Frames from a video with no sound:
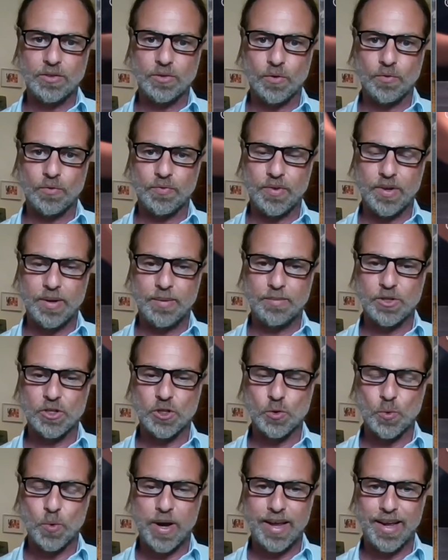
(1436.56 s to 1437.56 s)
sort of
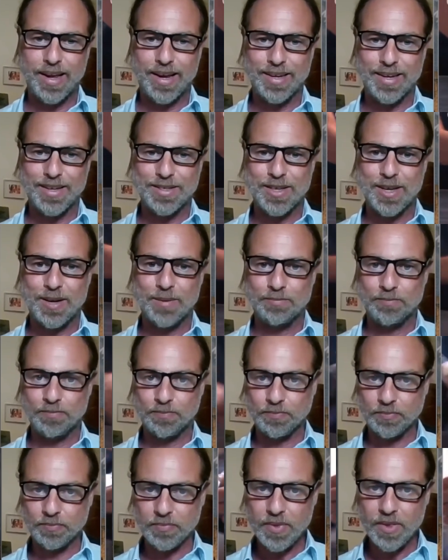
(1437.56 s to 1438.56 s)
swaying
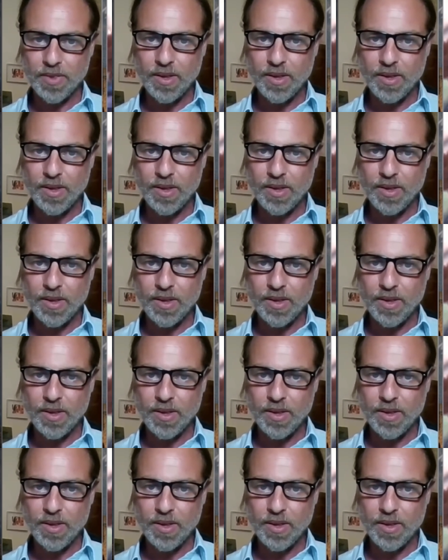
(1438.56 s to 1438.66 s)
some,